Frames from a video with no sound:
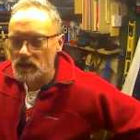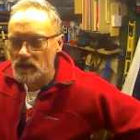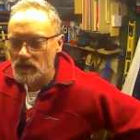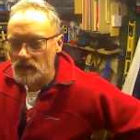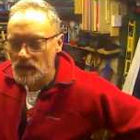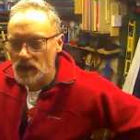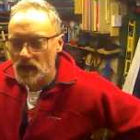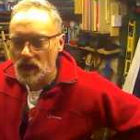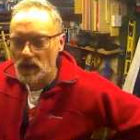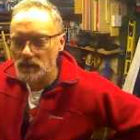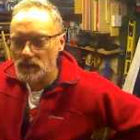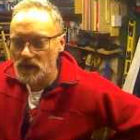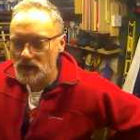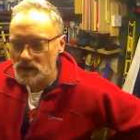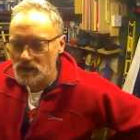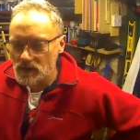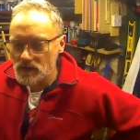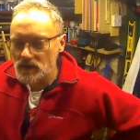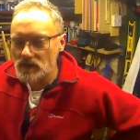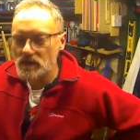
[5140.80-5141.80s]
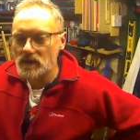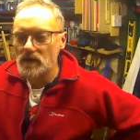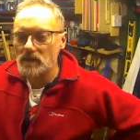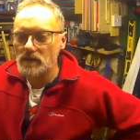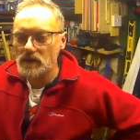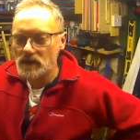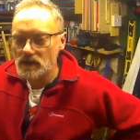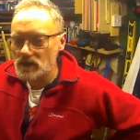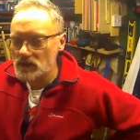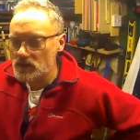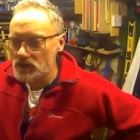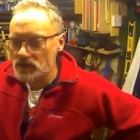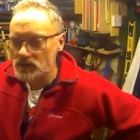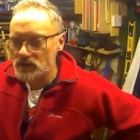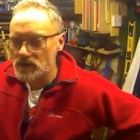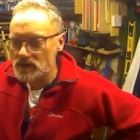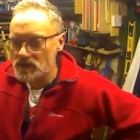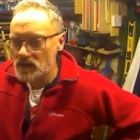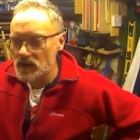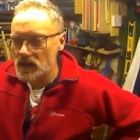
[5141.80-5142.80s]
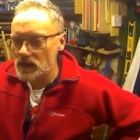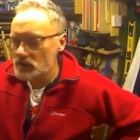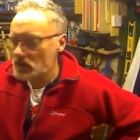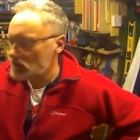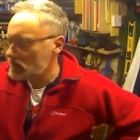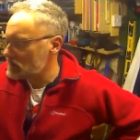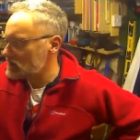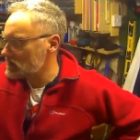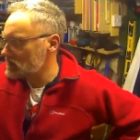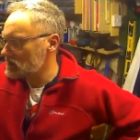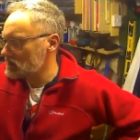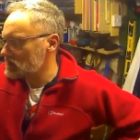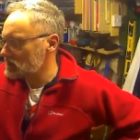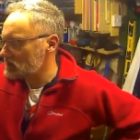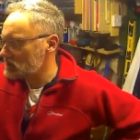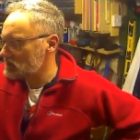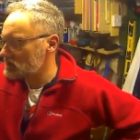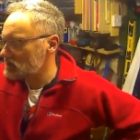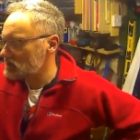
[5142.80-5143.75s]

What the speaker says: Yeah, I'm going to do it. I'm going to do it, Chris. I'm going to